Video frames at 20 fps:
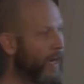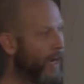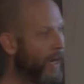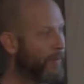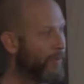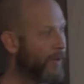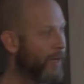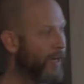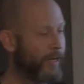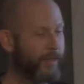I
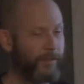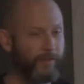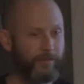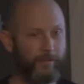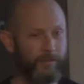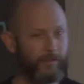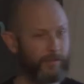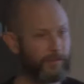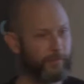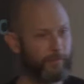brought
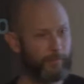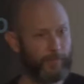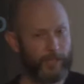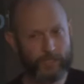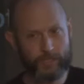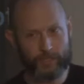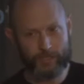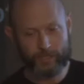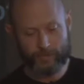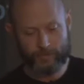
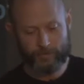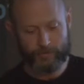pictures